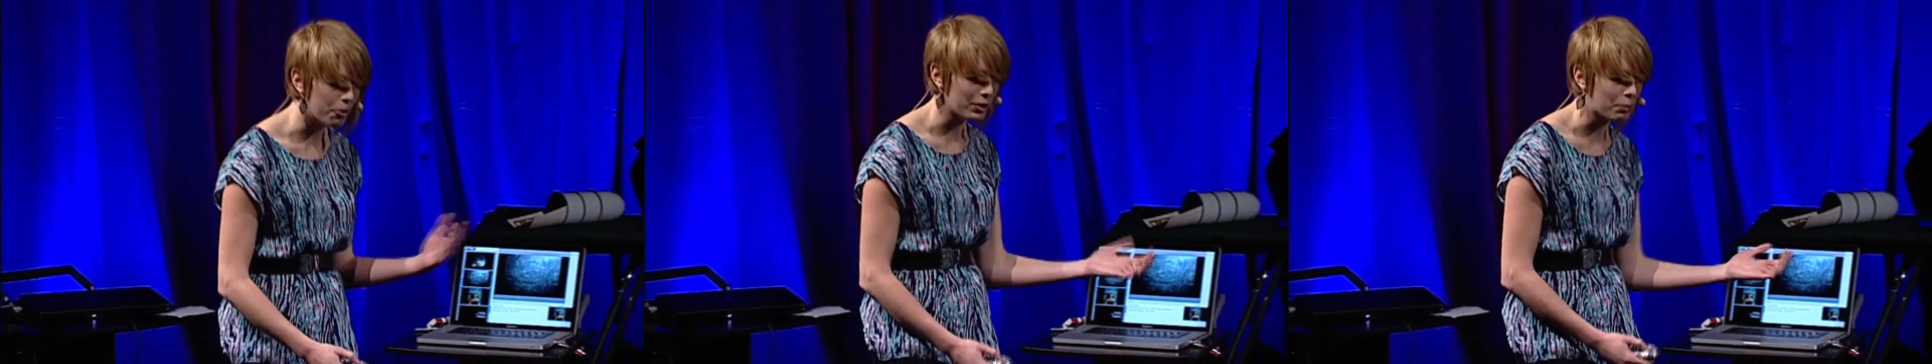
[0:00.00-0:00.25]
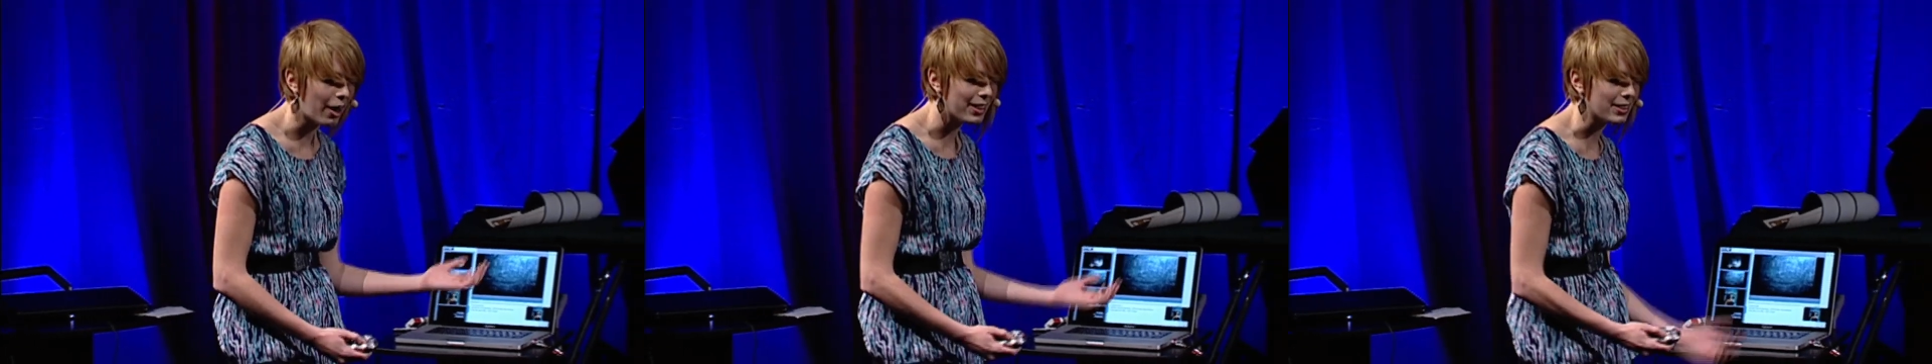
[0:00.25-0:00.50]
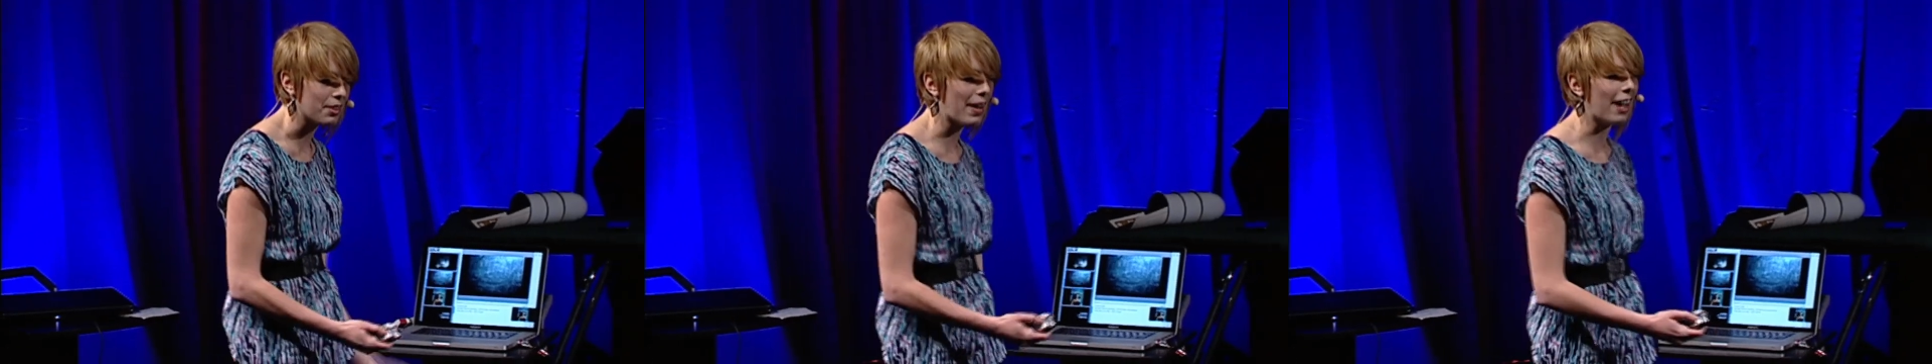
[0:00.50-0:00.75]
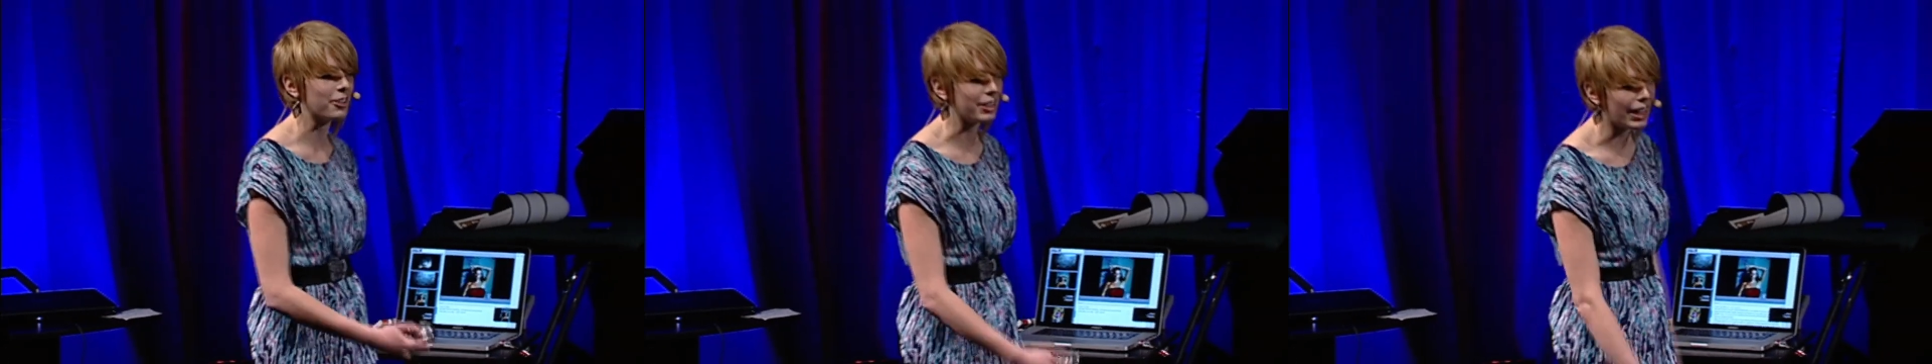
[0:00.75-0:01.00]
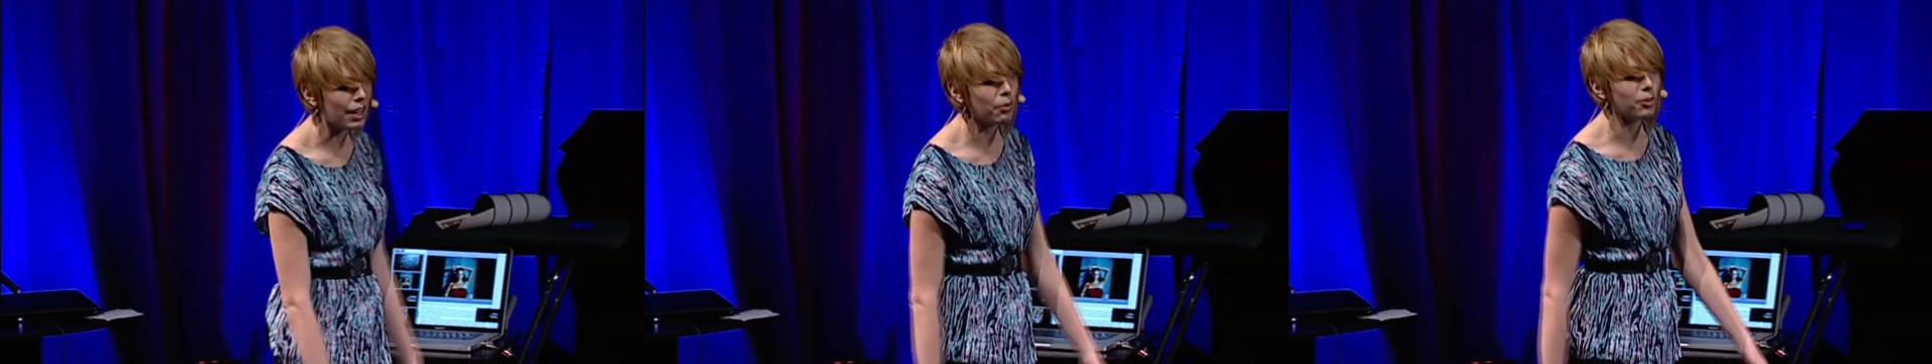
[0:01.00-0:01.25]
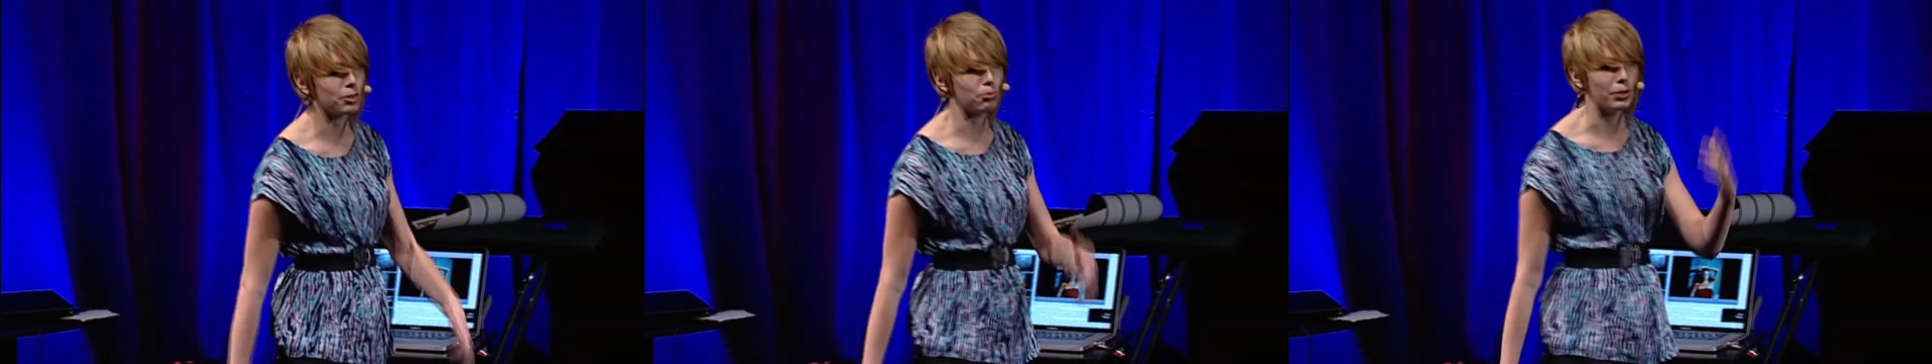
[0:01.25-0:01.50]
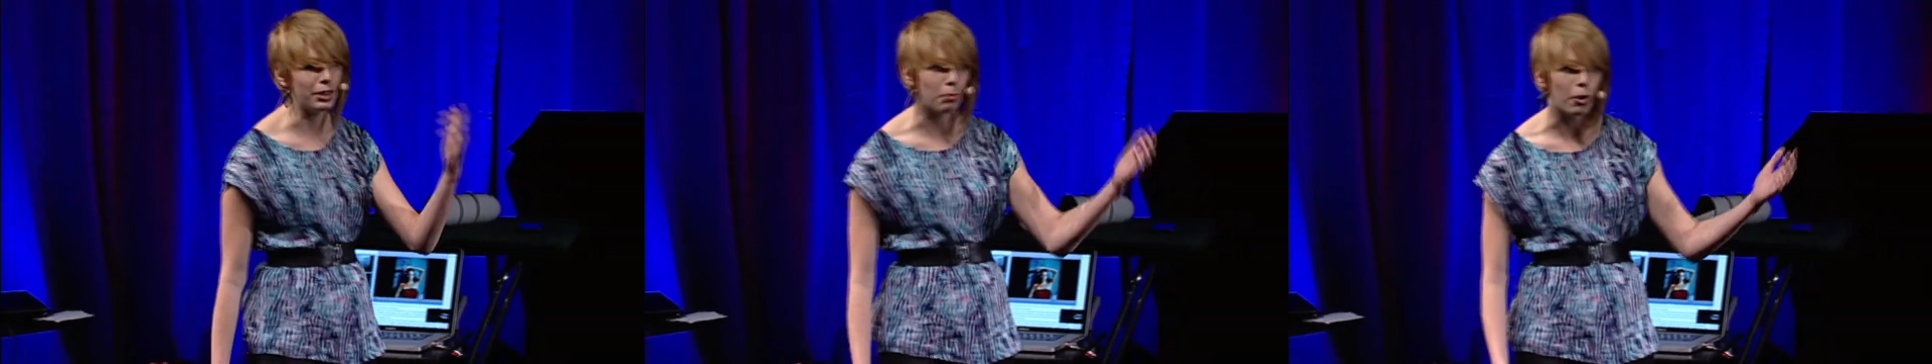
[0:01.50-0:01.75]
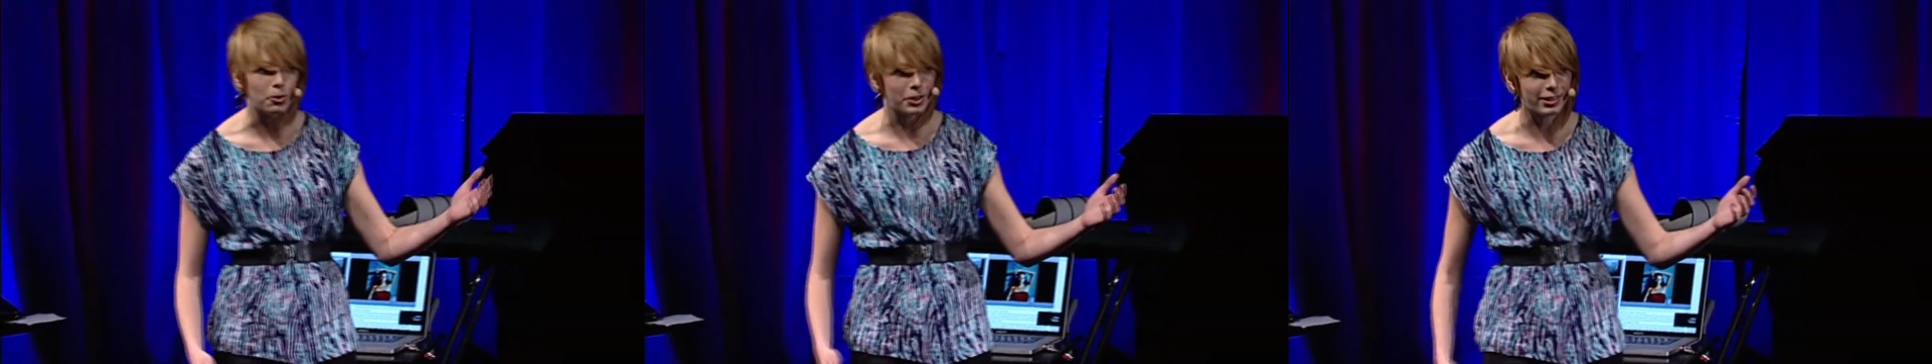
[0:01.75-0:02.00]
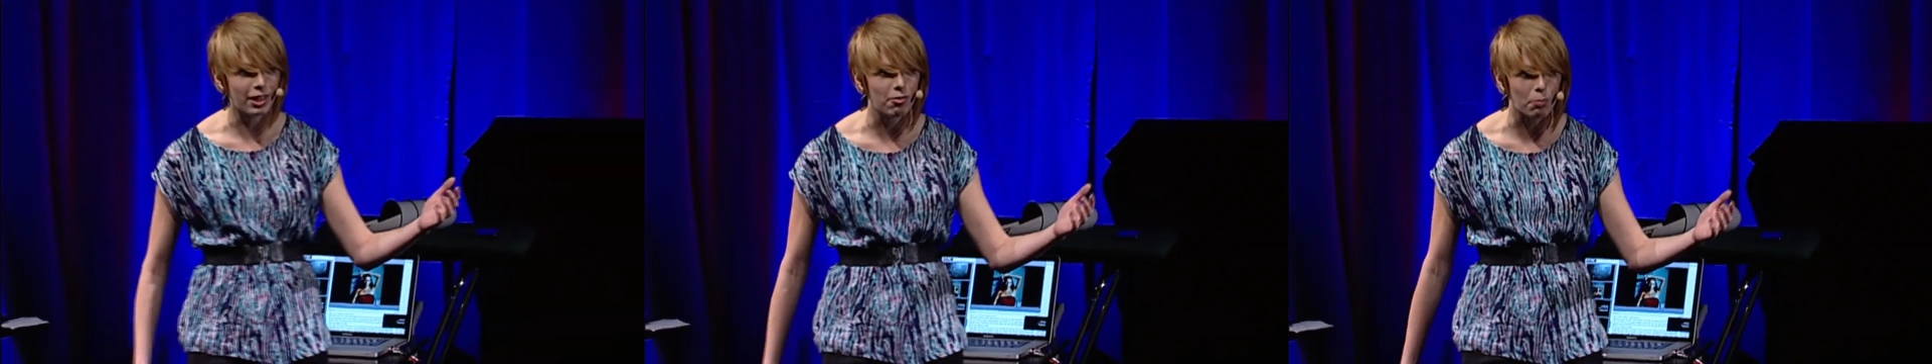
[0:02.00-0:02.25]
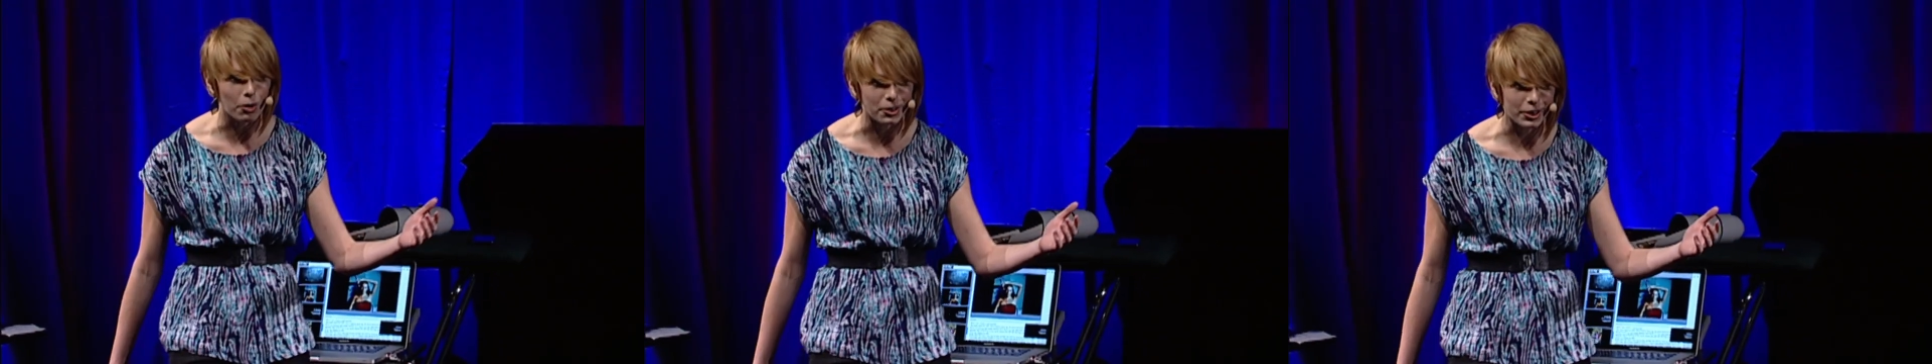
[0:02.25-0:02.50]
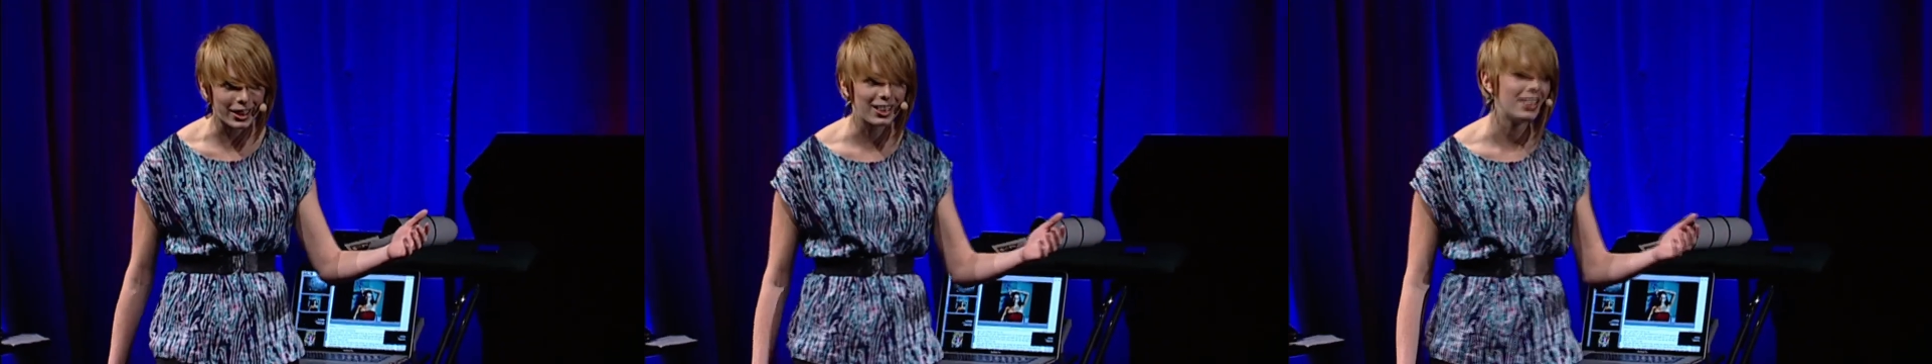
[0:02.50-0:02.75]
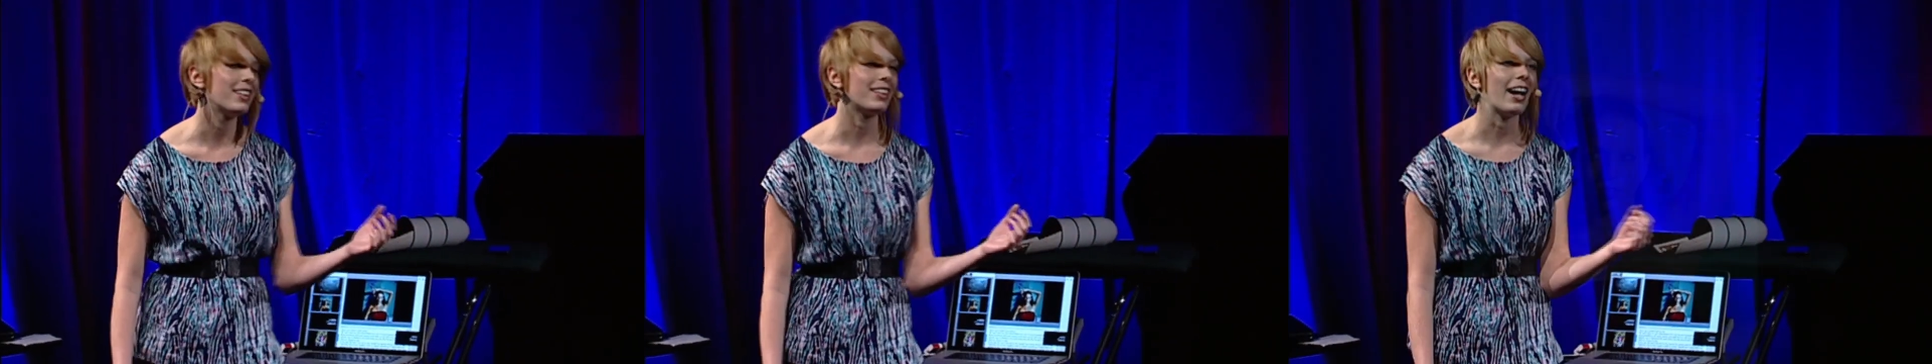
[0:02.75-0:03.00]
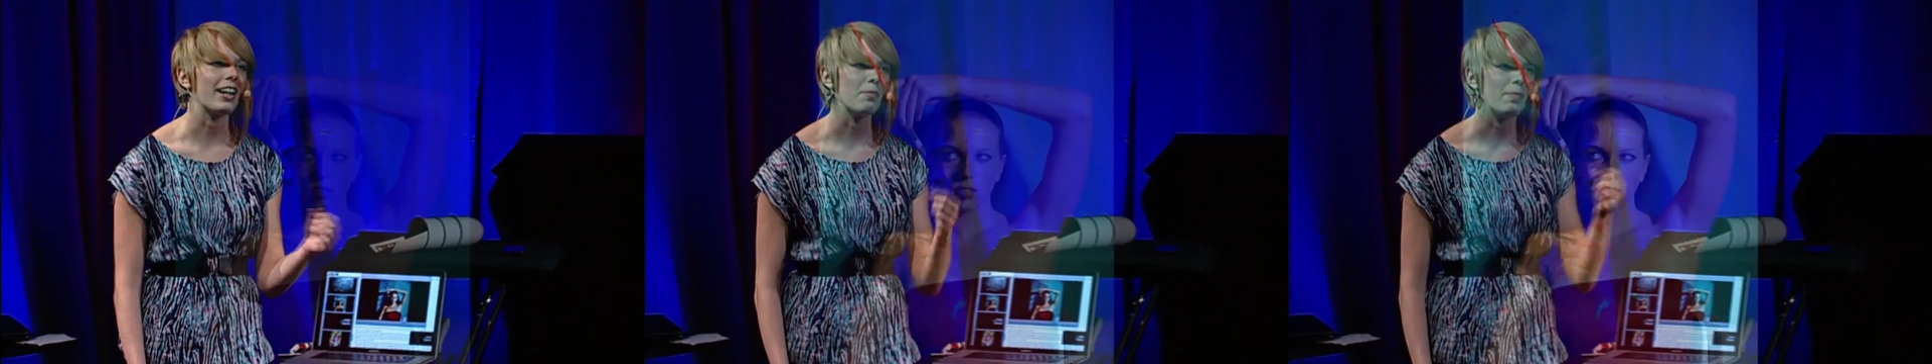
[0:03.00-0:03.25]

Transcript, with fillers: this process, I'm actually able to reapproach the self portrait. I can